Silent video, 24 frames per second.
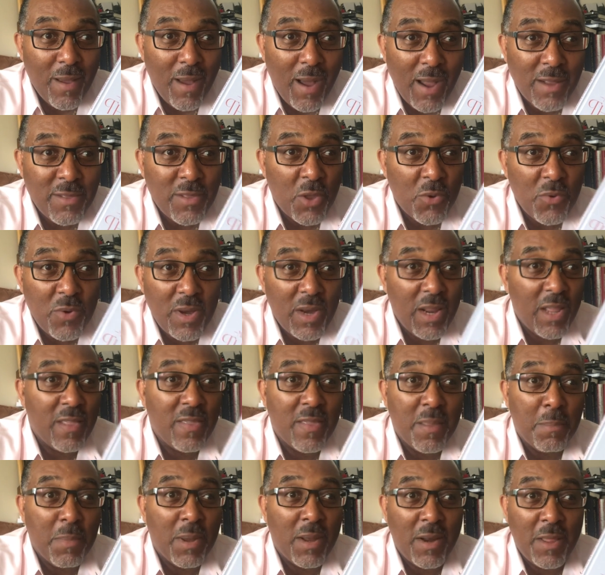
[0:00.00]
I don't
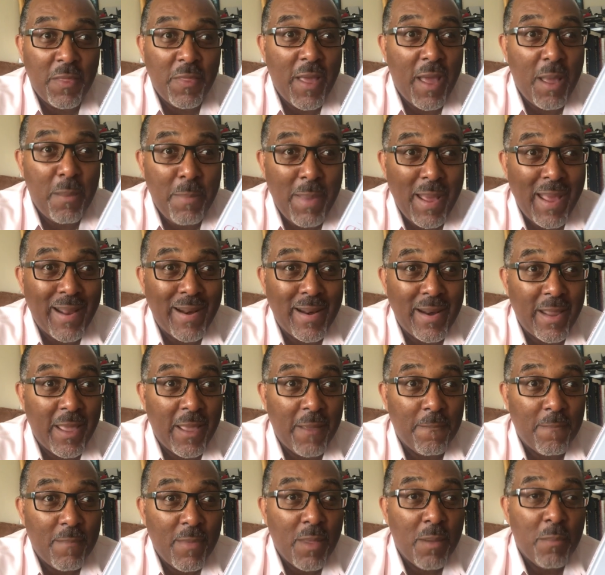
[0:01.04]
need the money that
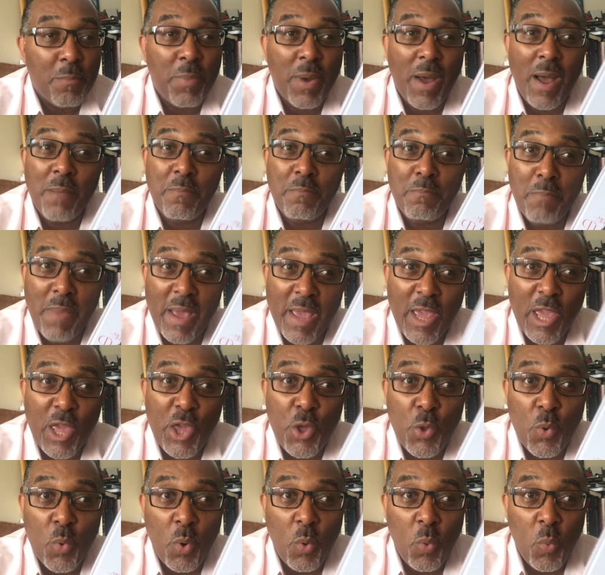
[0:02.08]
badly, but I'm
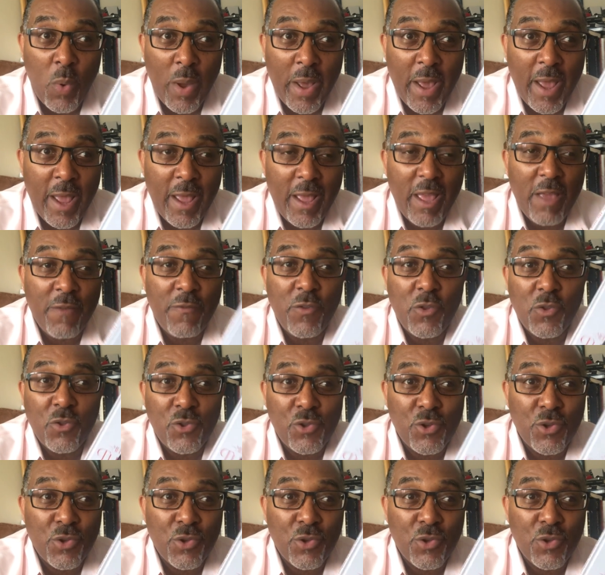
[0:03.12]
making you aware if you